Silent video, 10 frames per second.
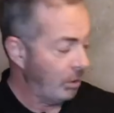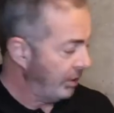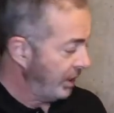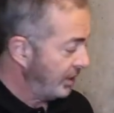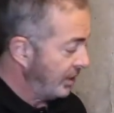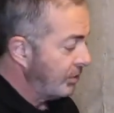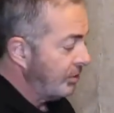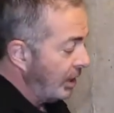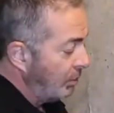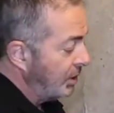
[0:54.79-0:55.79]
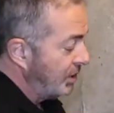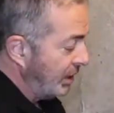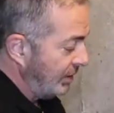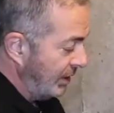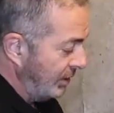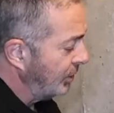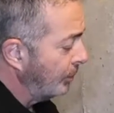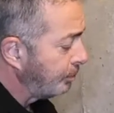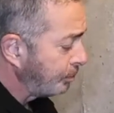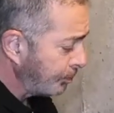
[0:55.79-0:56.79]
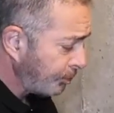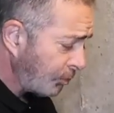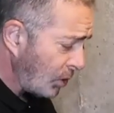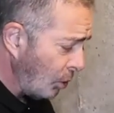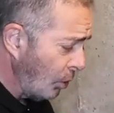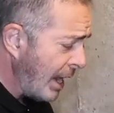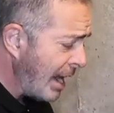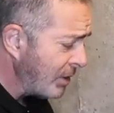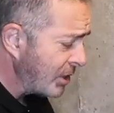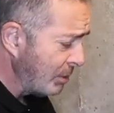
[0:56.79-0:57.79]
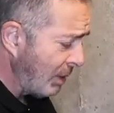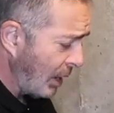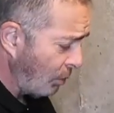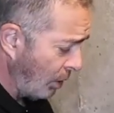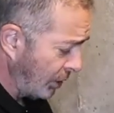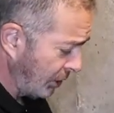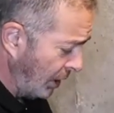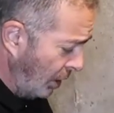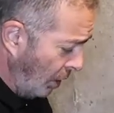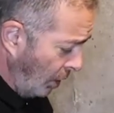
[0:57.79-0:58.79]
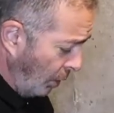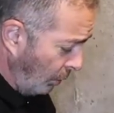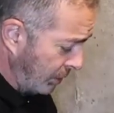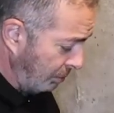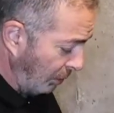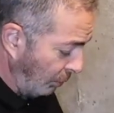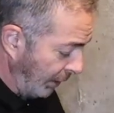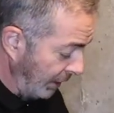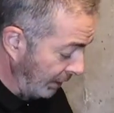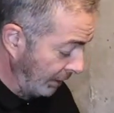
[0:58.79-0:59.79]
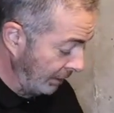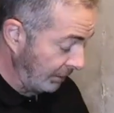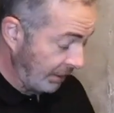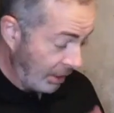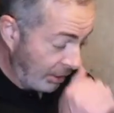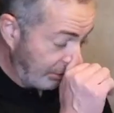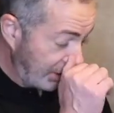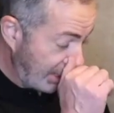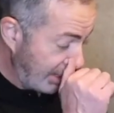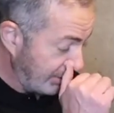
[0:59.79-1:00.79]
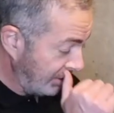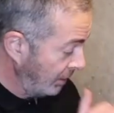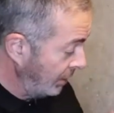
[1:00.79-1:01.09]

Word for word: Where this, say we set these on average to backwash once per week. Now, if it has